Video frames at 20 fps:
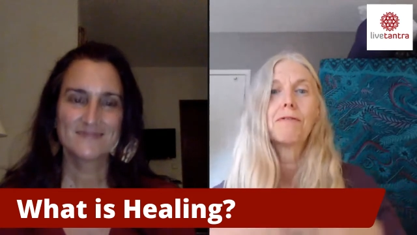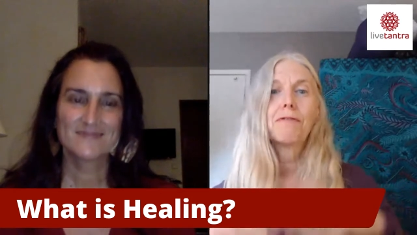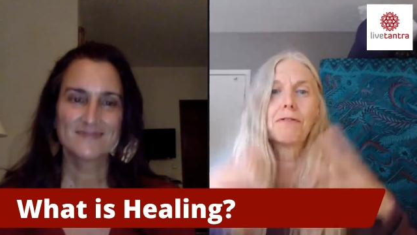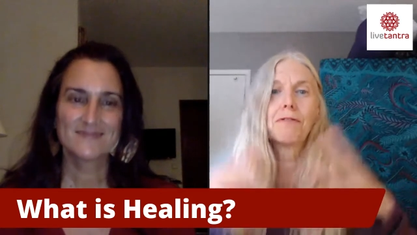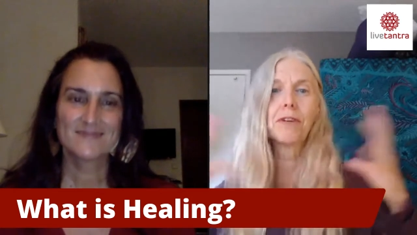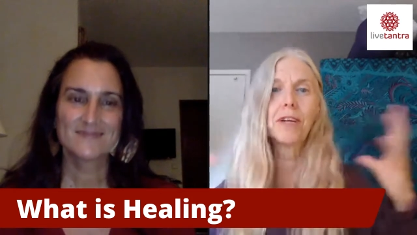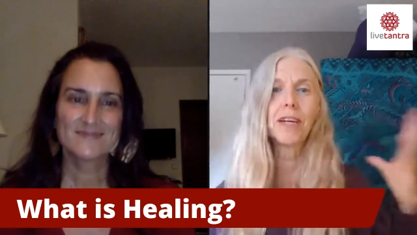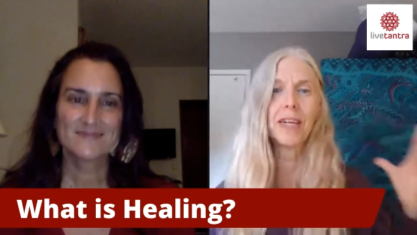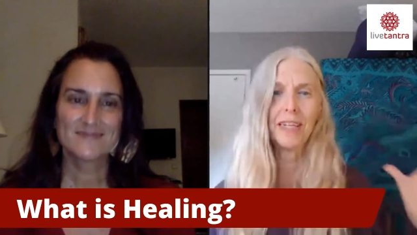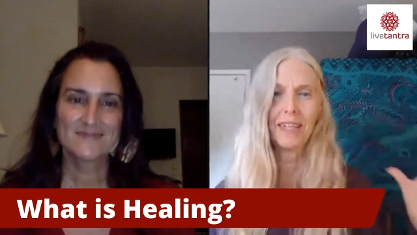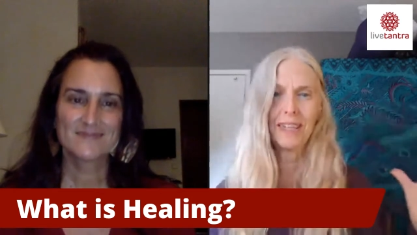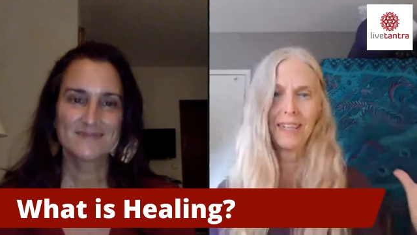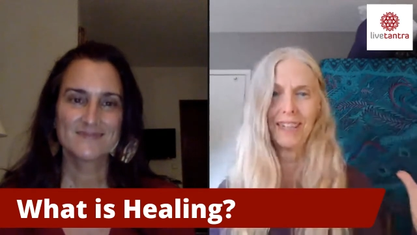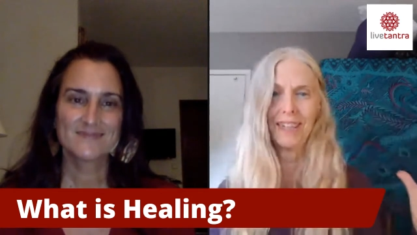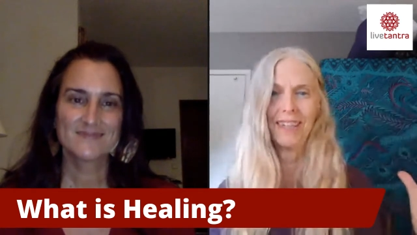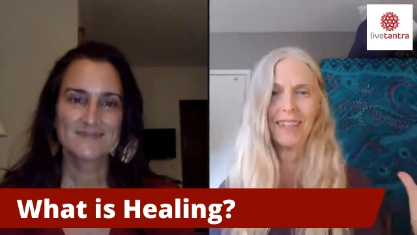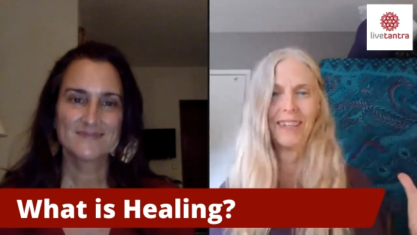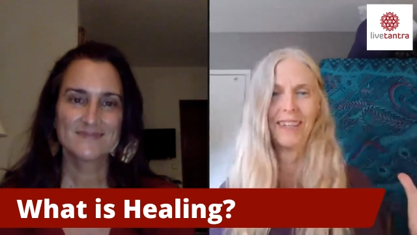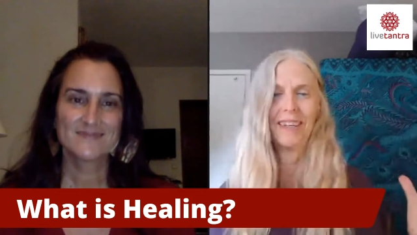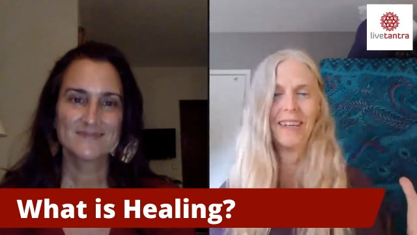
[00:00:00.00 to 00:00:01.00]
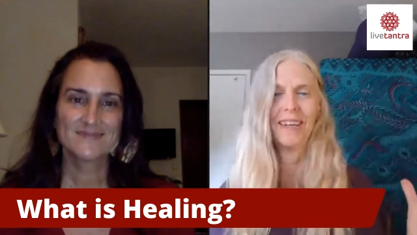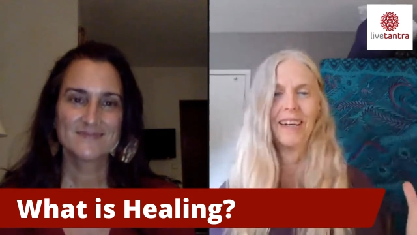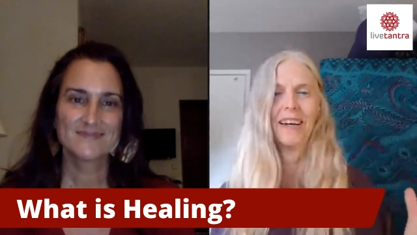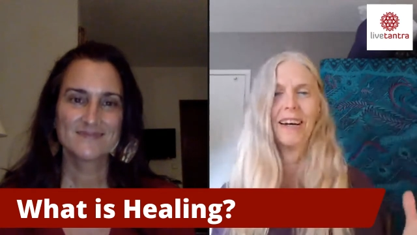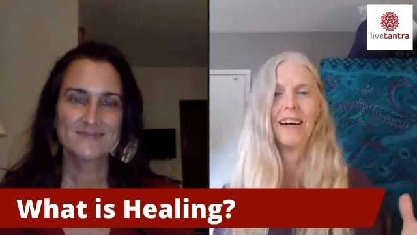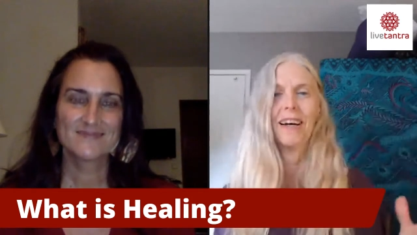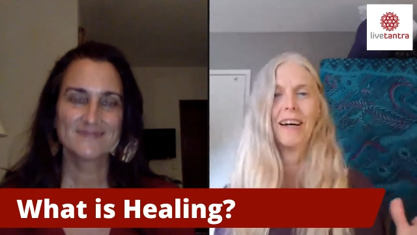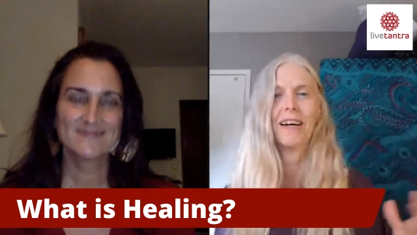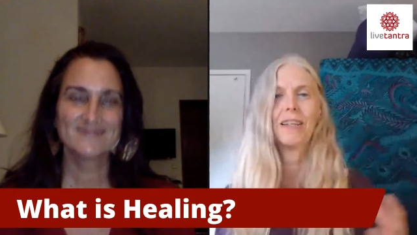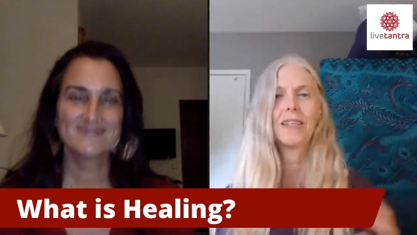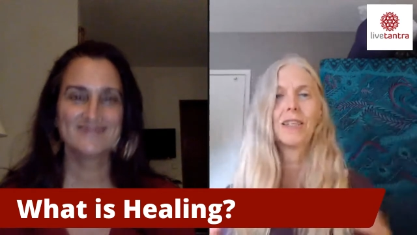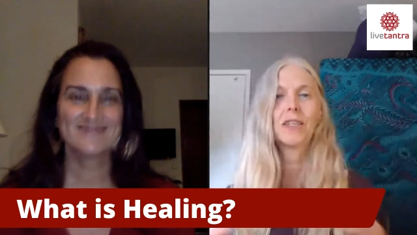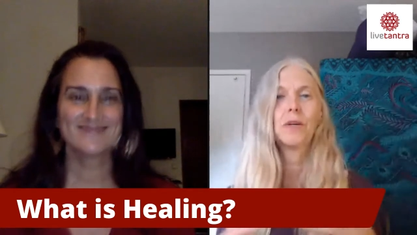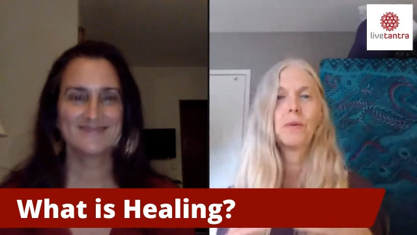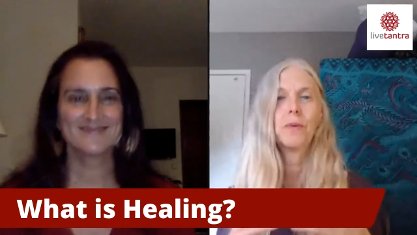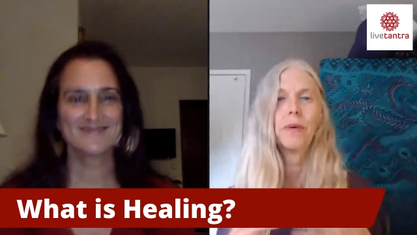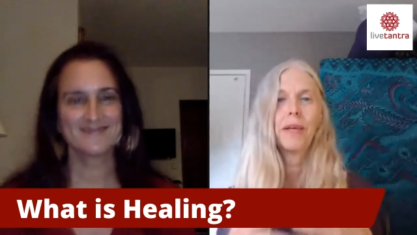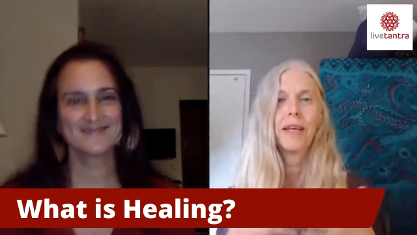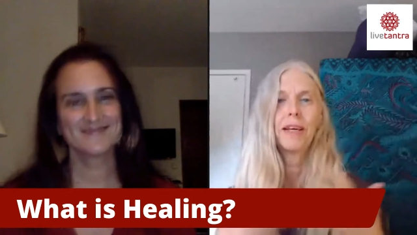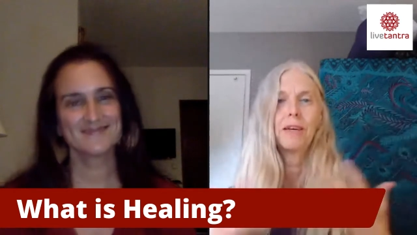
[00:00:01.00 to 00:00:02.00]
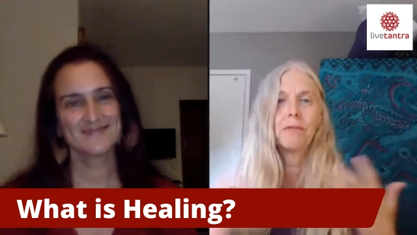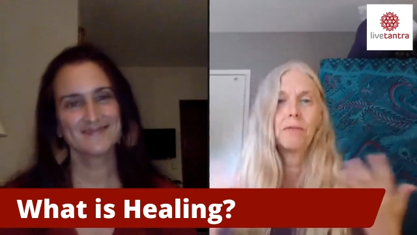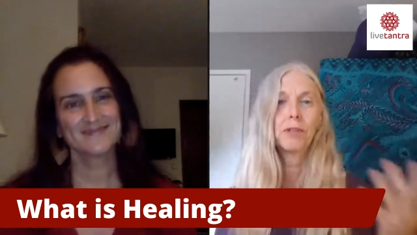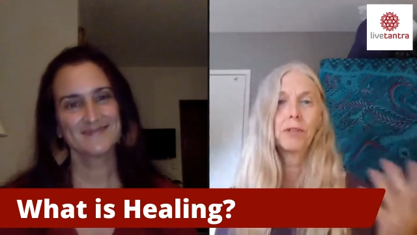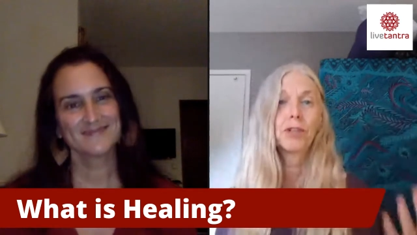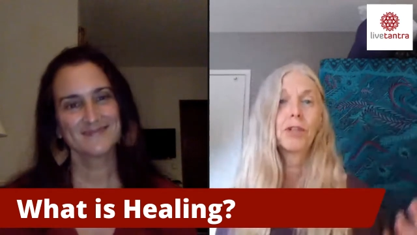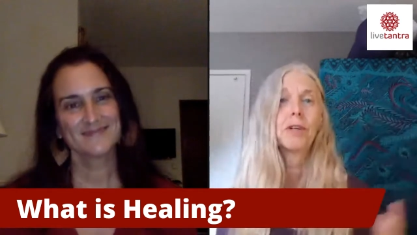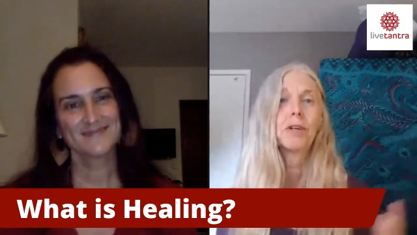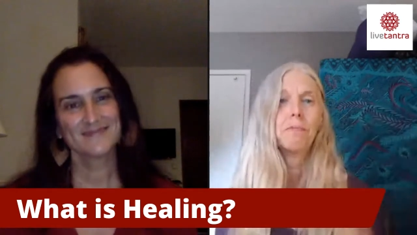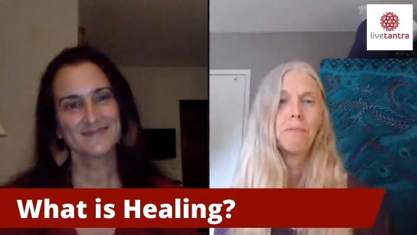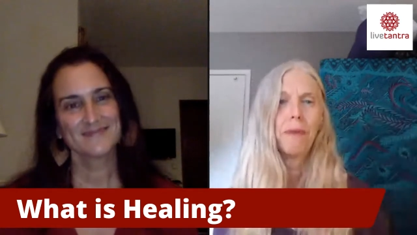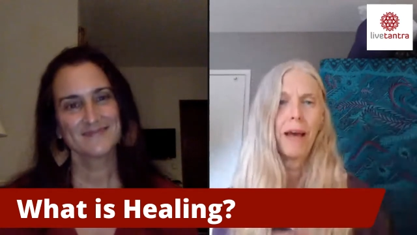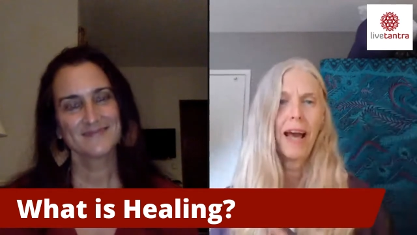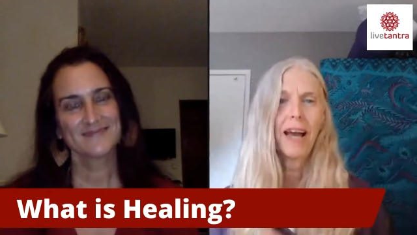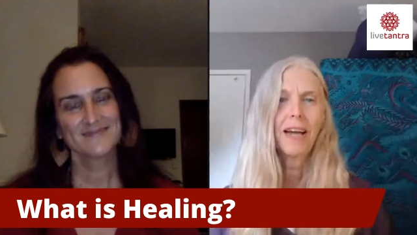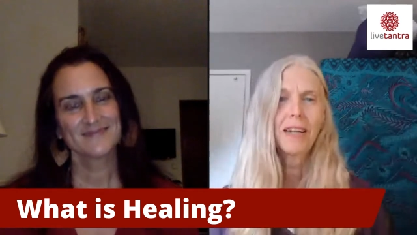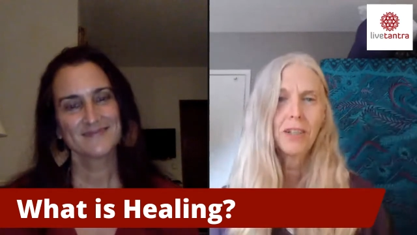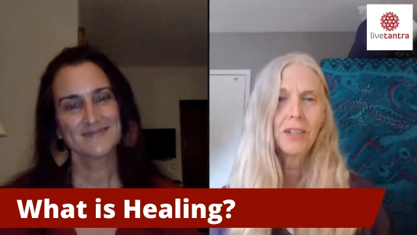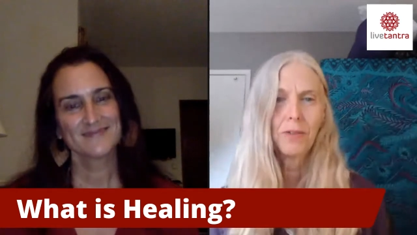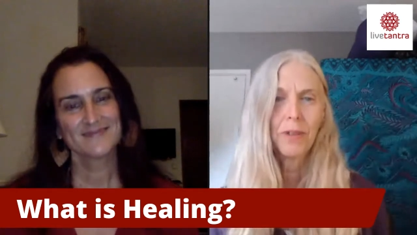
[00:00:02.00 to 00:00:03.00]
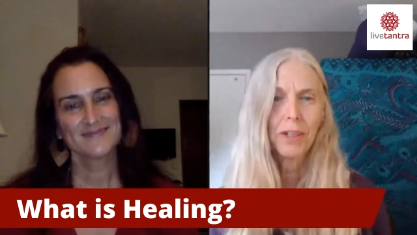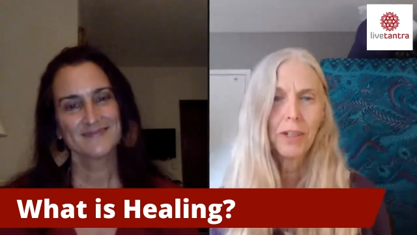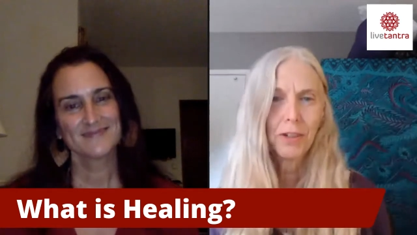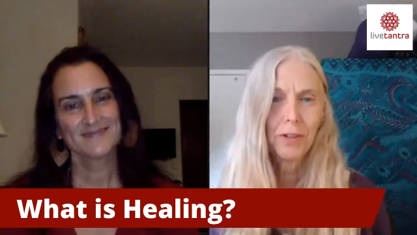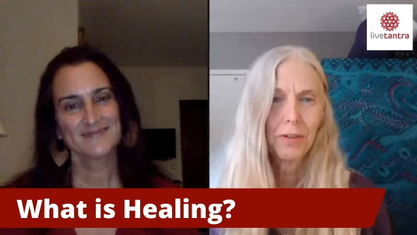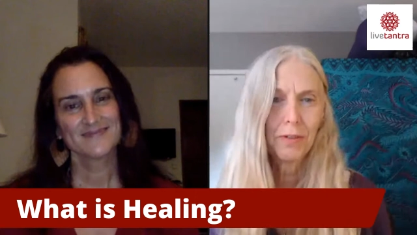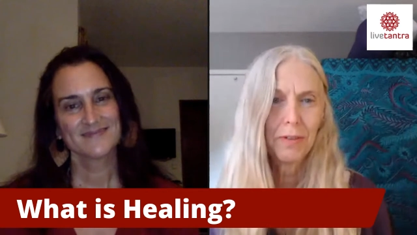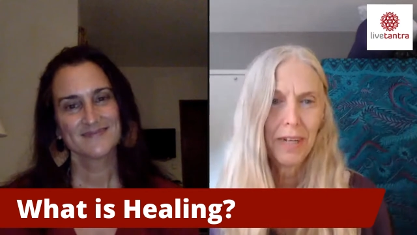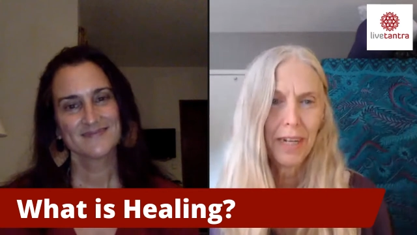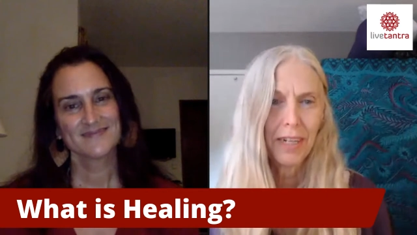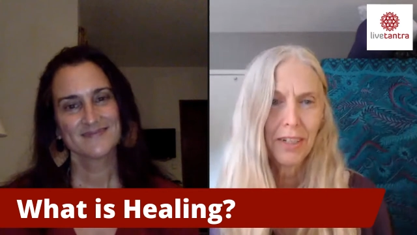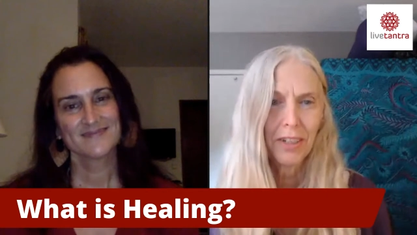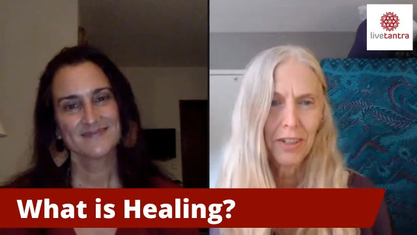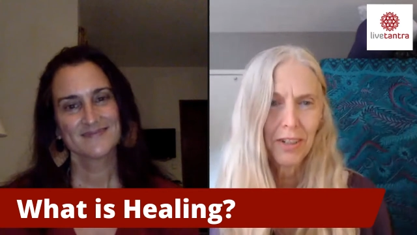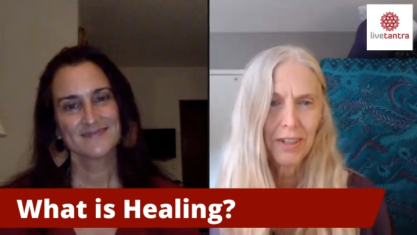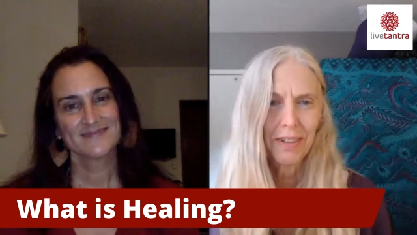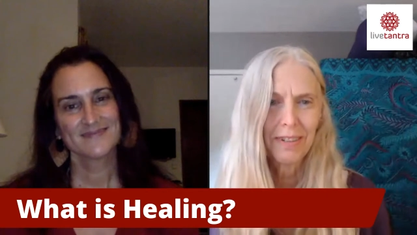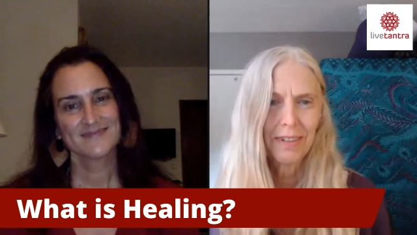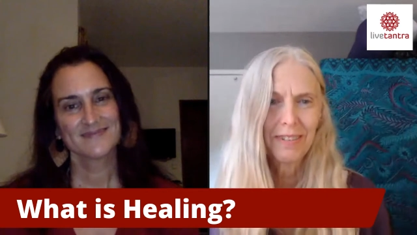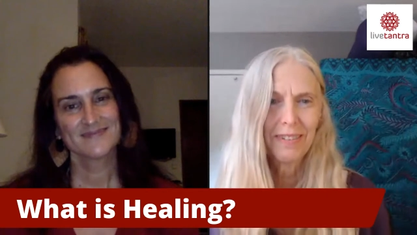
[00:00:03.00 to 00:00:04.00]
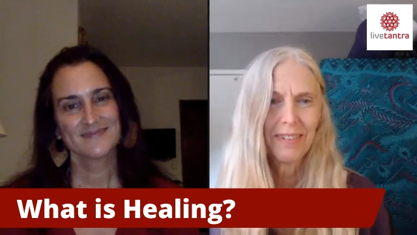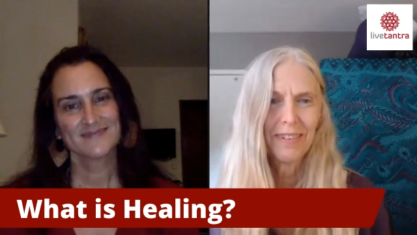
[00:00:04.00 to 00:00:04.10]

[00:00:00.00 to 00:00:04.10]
Speaker 1: freed uh, mm -hmm. so we can return back to our true nature,